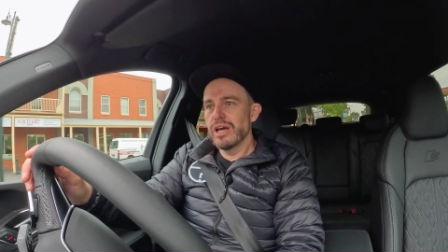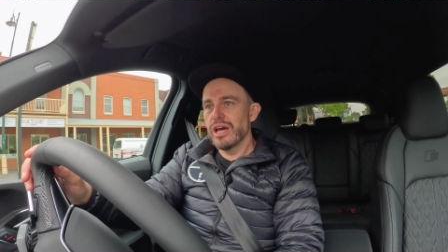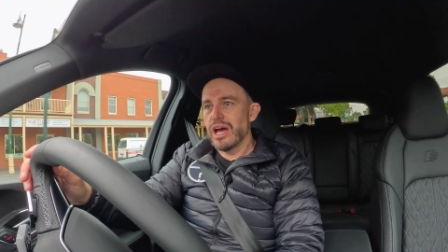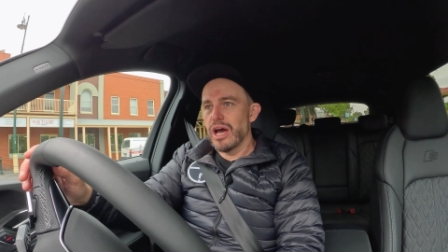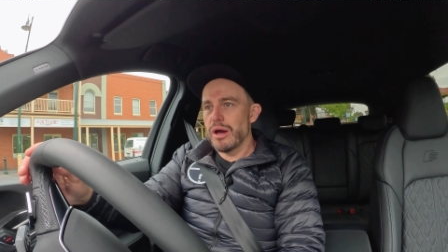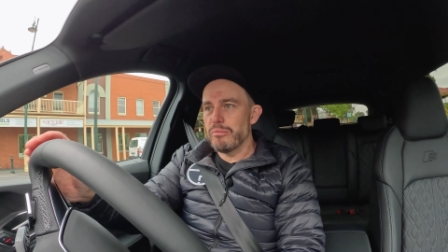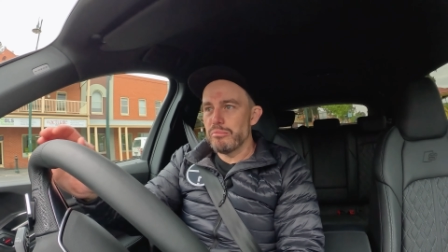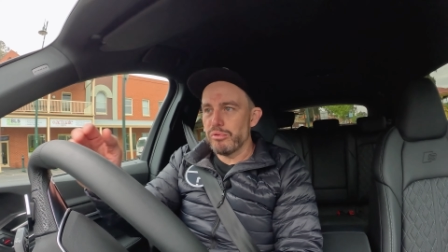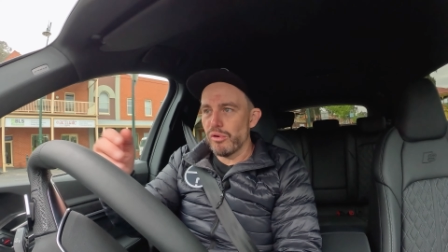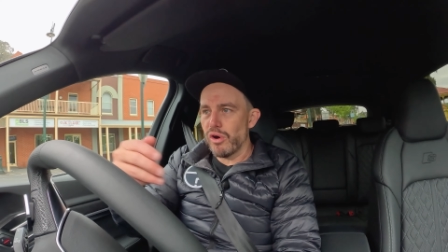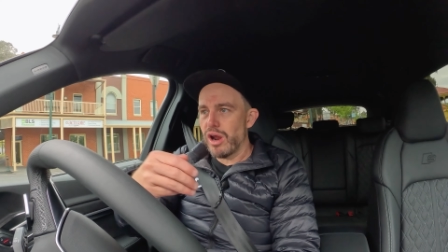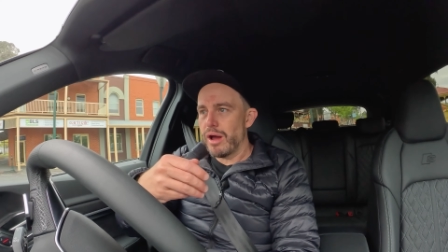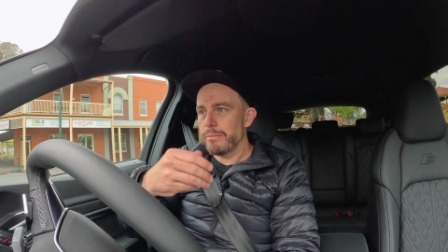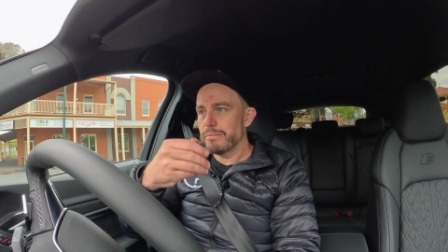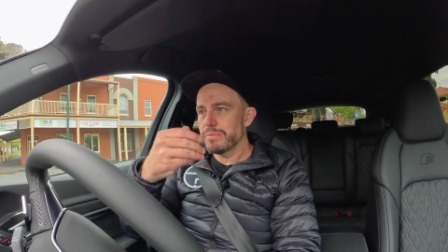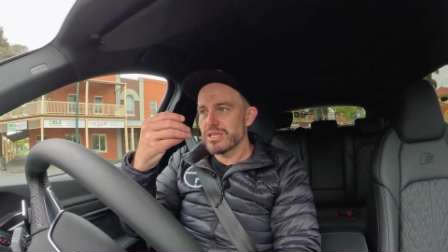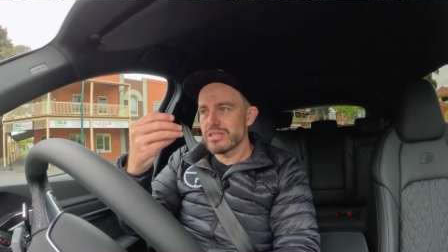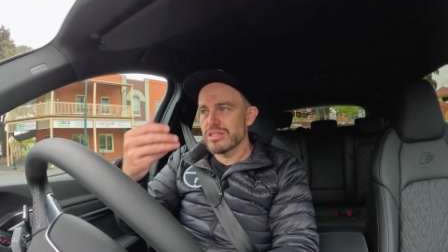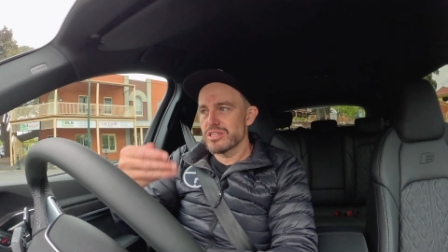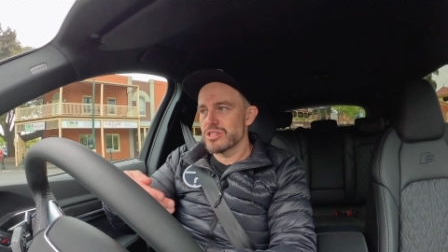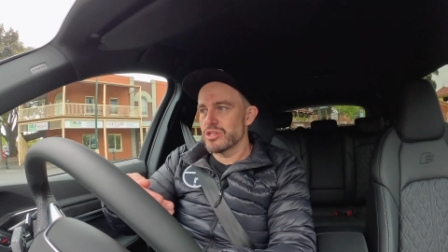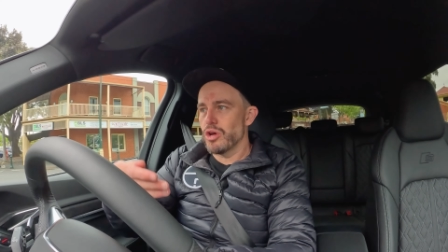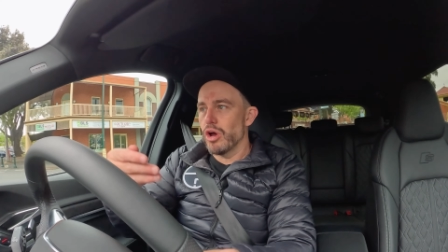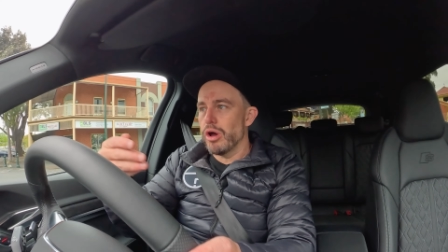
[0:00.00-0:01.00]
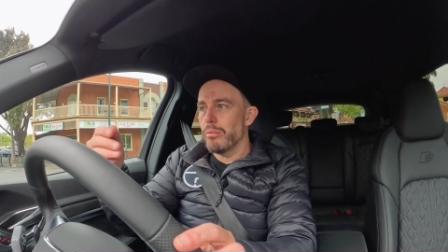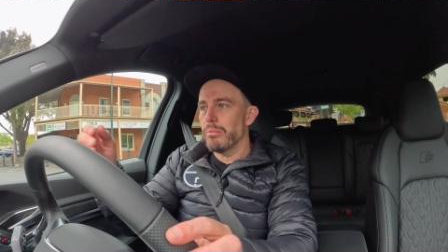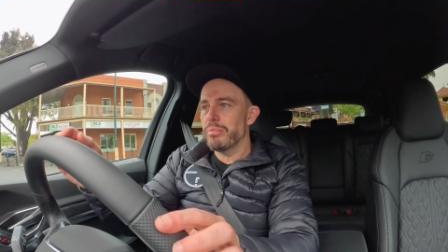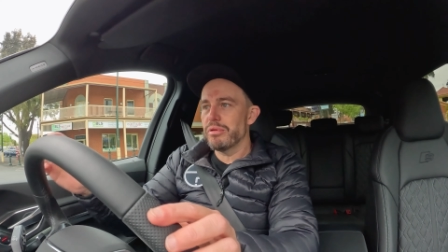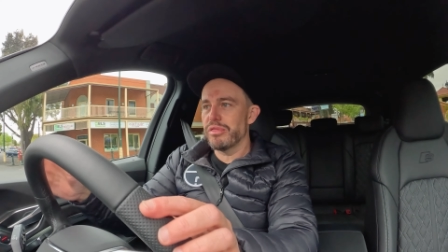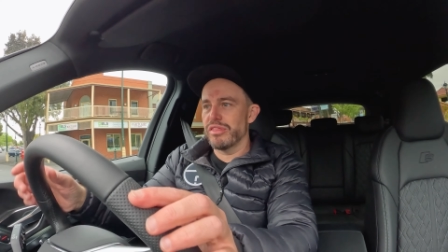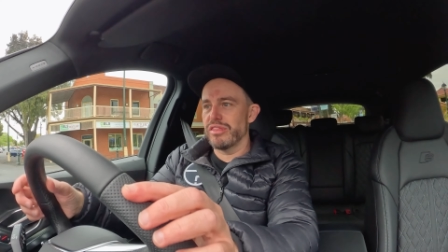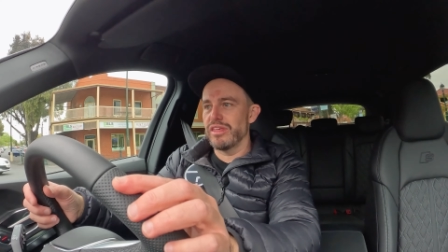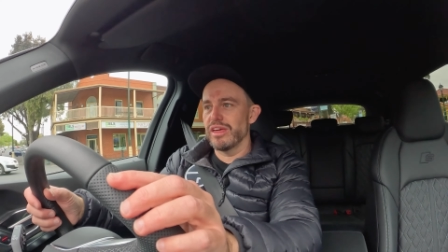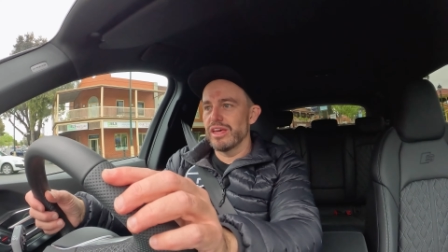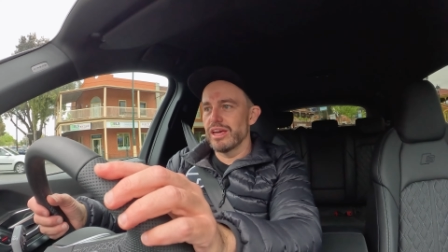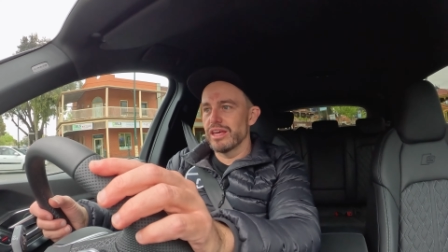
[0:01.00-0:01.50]
abrupt stop
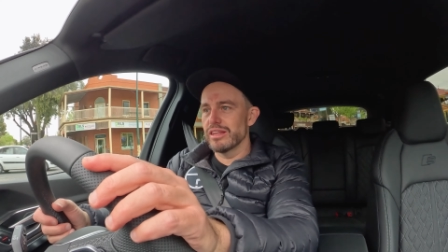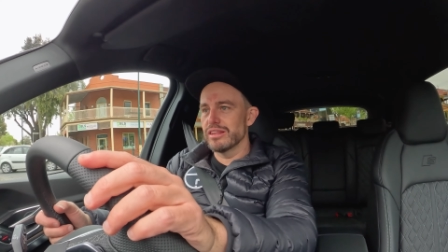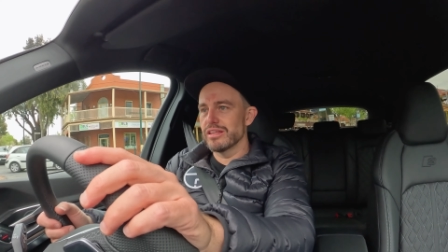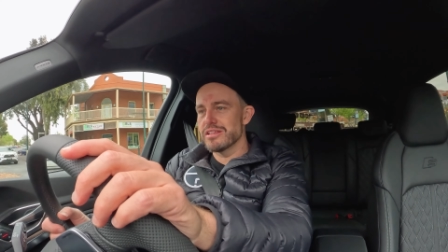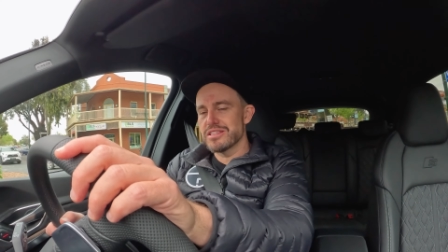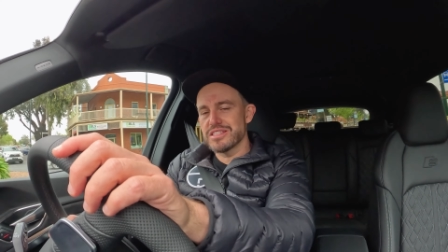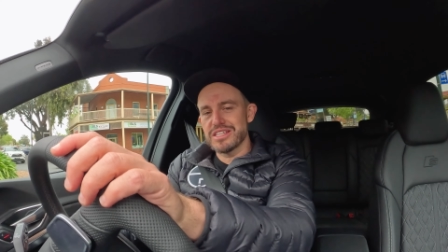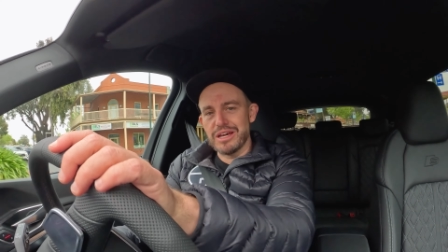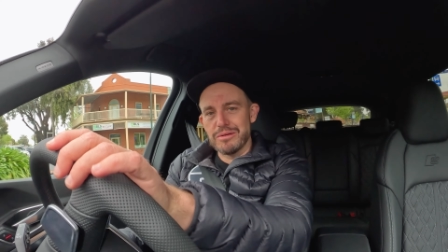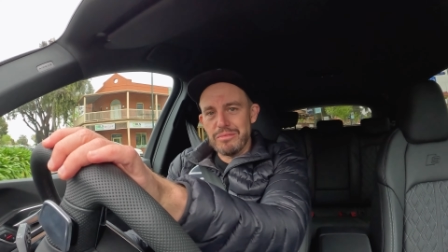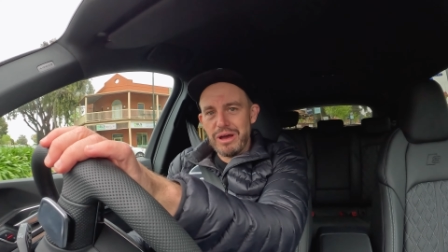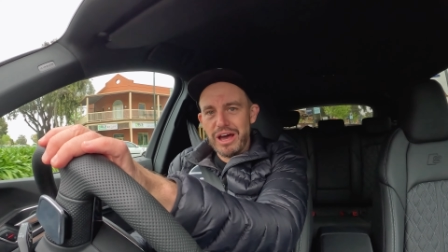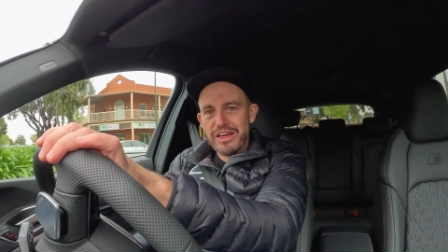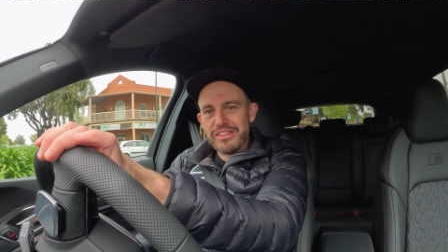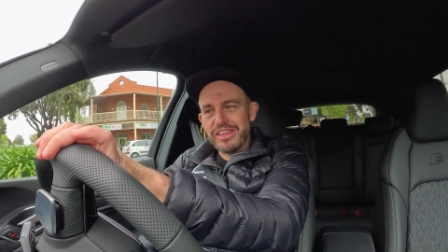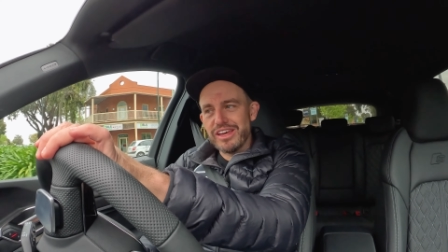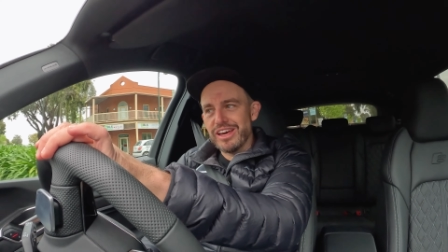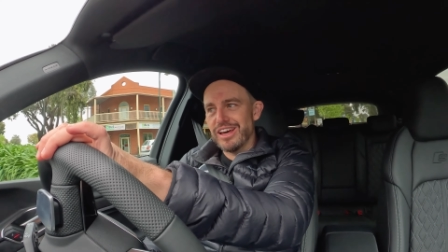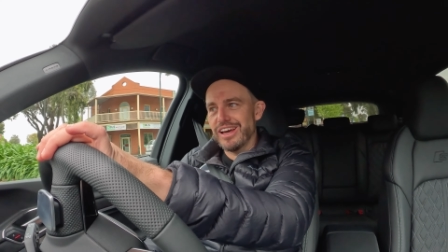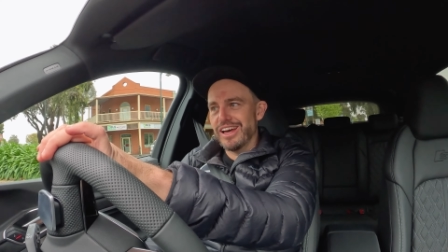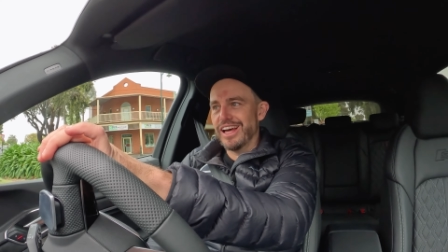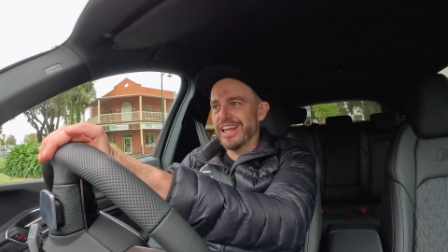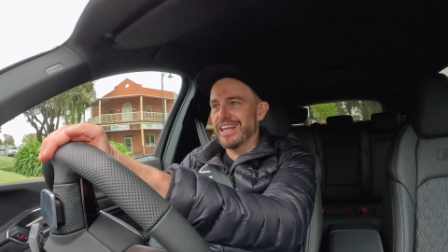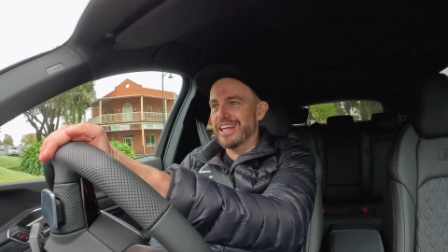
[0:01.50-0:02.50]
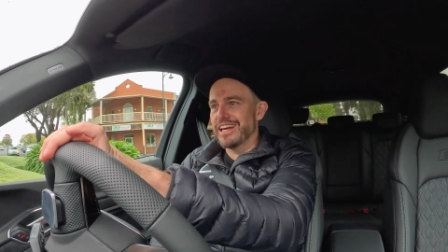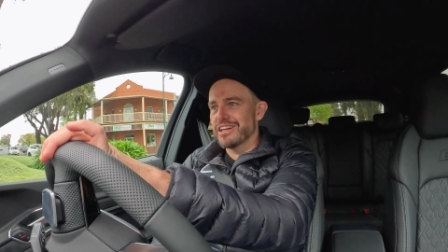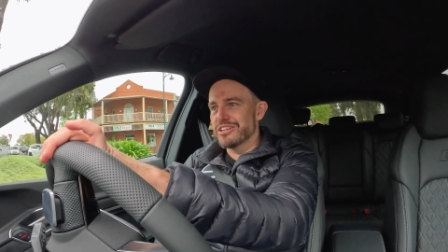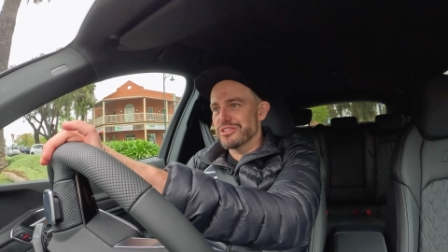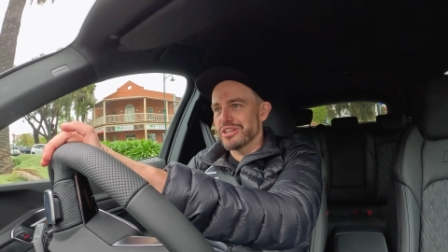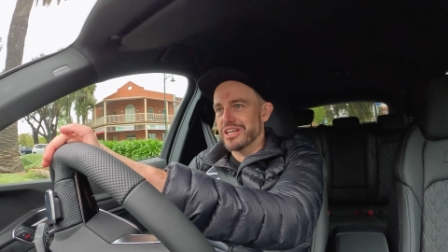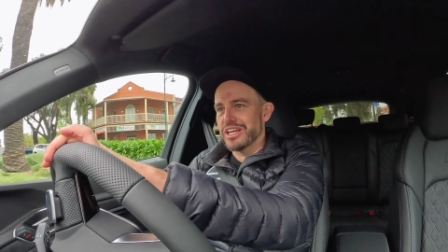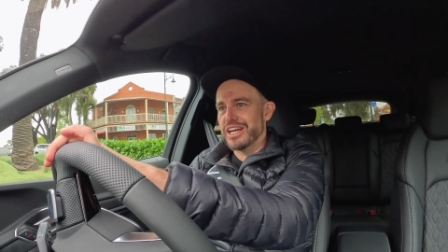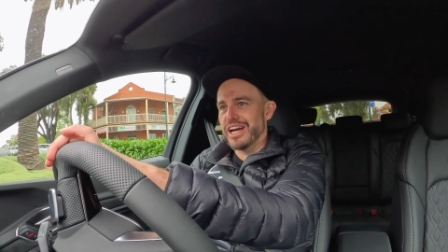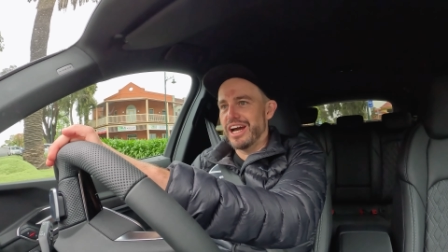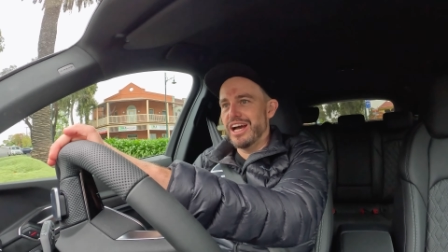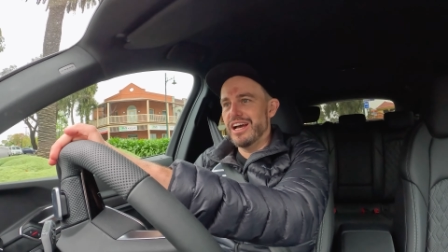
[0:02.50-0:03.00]
thing that some other
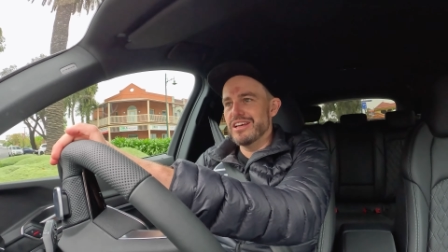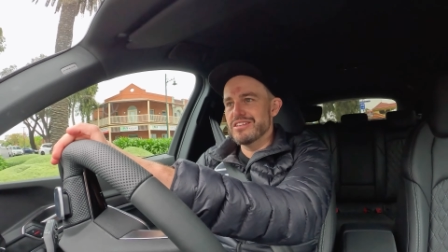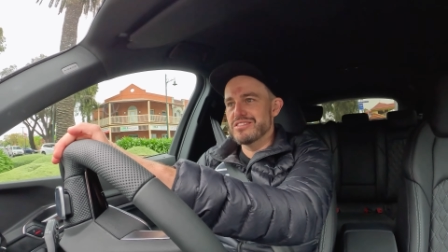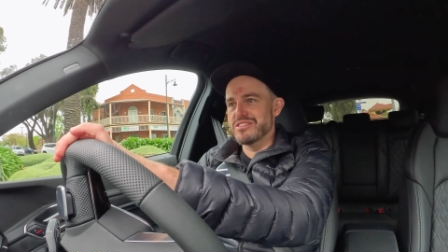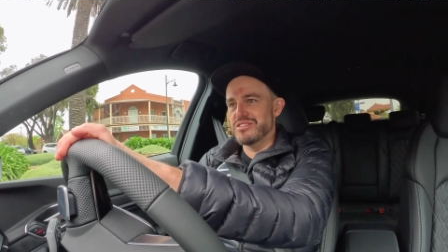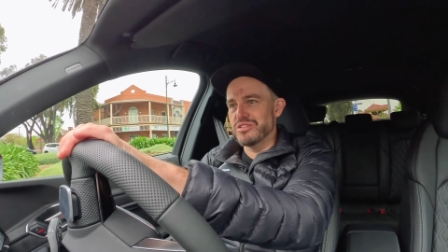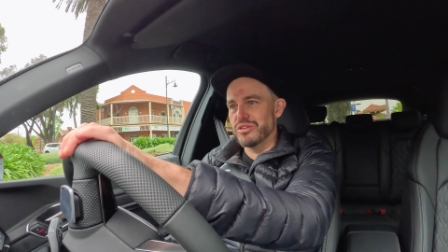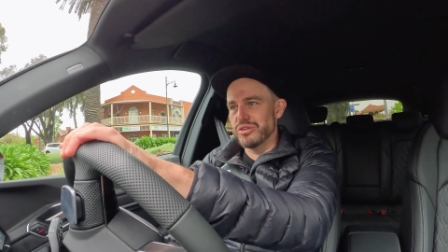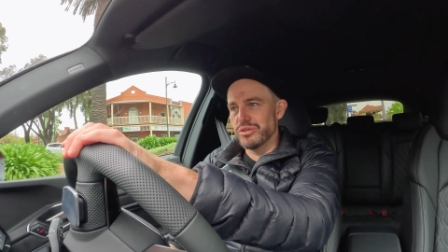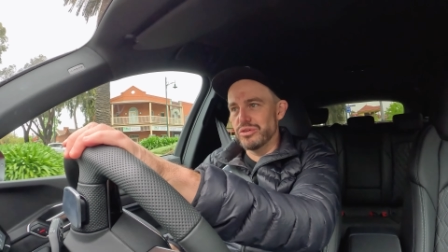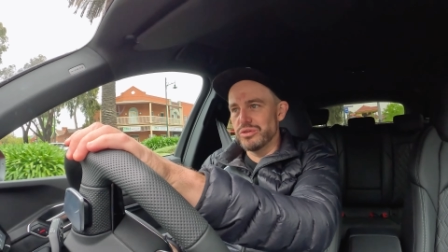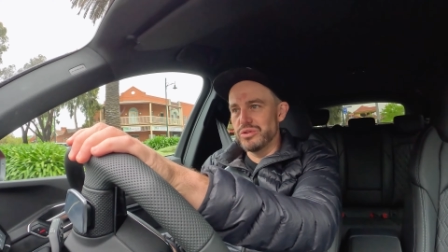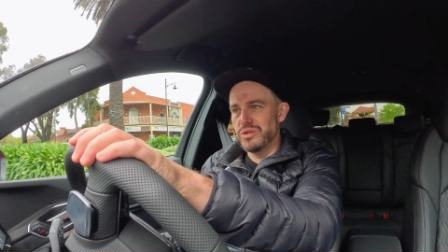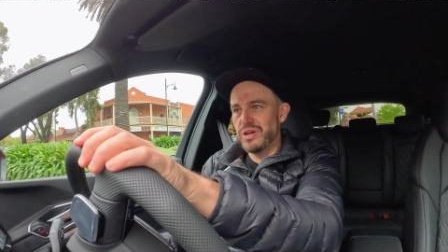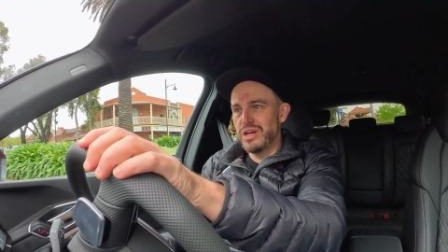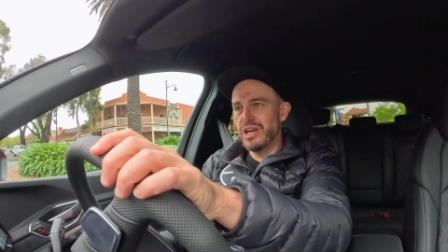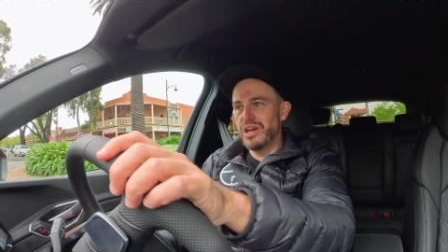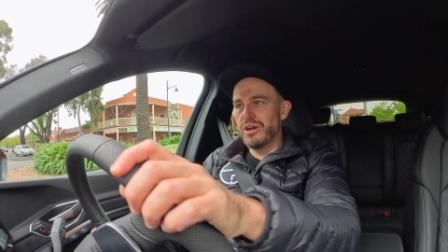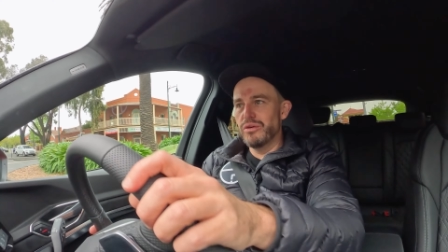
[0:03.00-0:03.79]
electric cars do